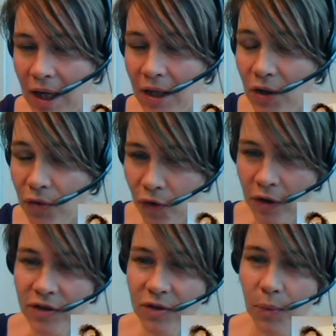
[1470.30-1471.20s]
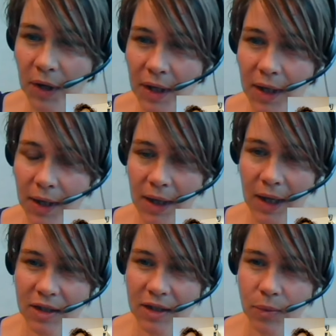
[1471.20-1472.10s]
In the first week,
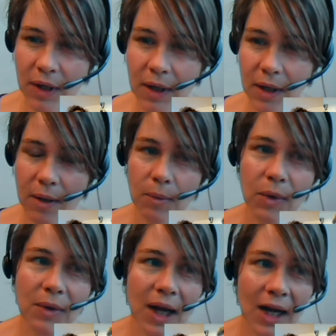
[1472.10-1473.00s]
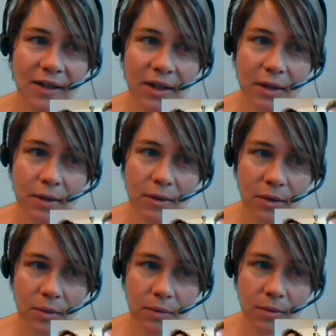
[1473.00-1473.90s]
next week, we will ask you
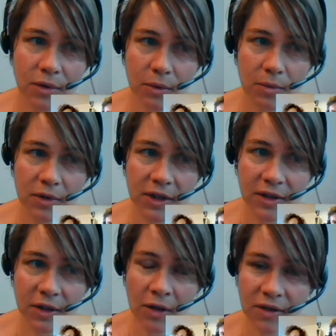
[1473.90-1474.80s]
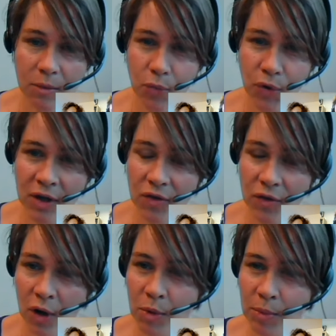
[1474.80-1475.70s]
to discuss and
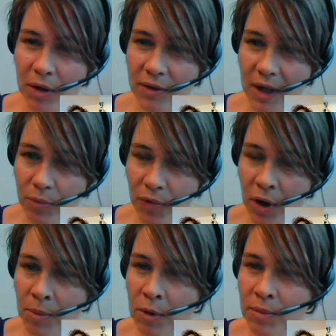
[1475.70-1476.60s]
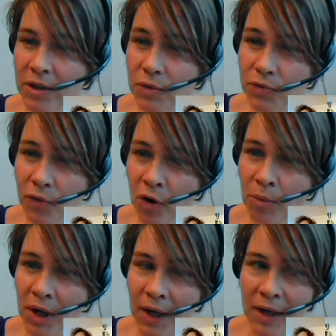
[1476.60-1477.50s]
brainstorm about that problem and to
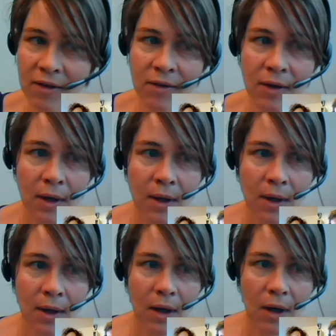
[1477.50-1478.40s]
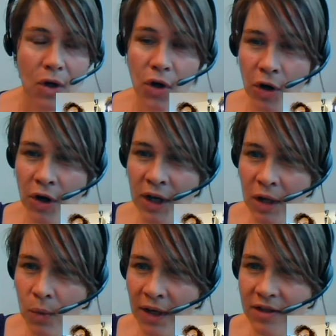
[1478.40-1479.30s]
formulate learning
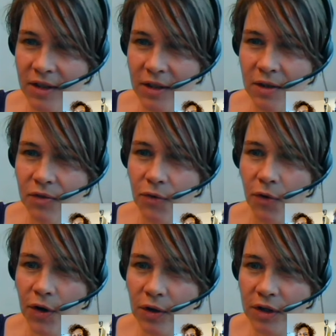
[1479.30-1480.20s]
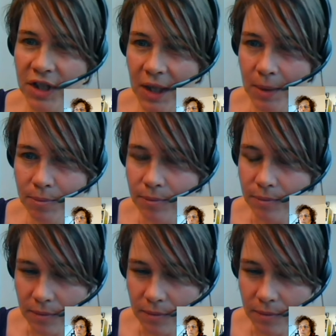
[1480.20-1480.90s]
questions for your team.